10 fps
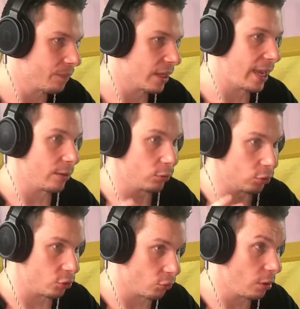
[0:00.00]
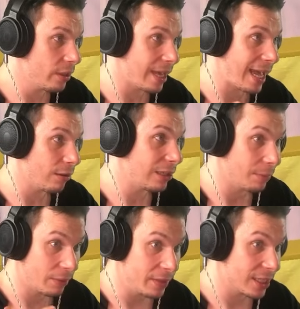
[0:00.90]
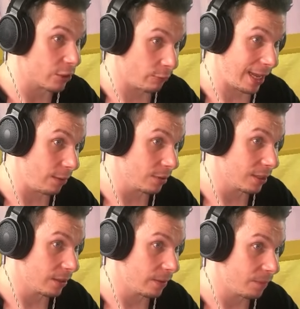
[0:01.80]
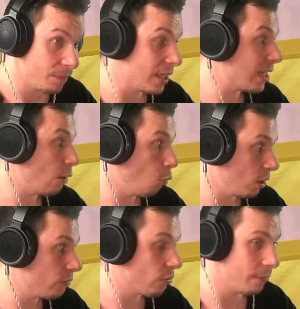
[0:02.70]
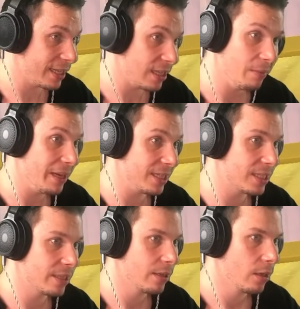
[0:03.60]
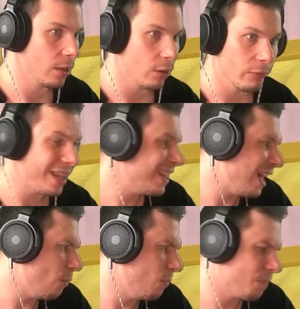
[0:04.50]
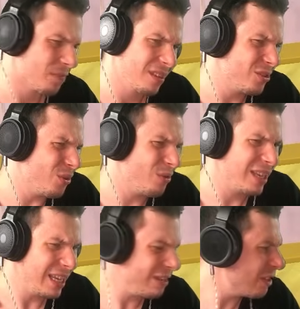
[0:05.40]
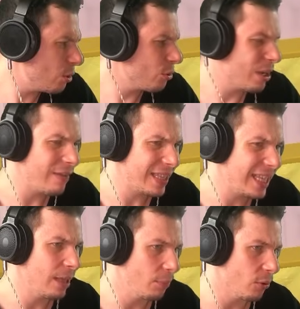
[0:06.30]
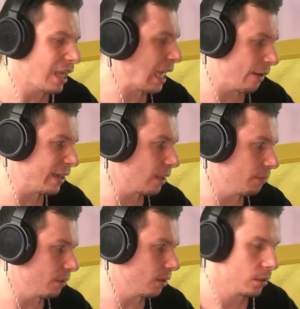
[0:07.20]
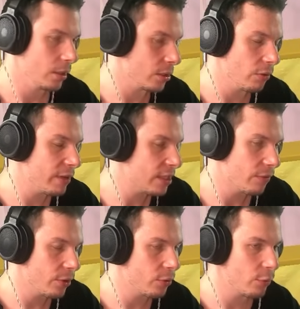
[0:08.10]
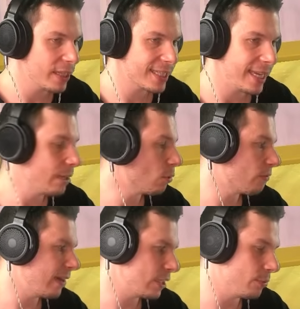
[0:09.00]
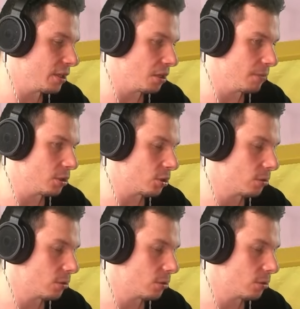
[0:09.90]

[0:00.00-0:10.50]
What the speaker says: and control the outcome of this round that I won for my teammates. Right now, There's no... Even though you have a teleport available, there's no reason for you to risk any more fights with the enemies.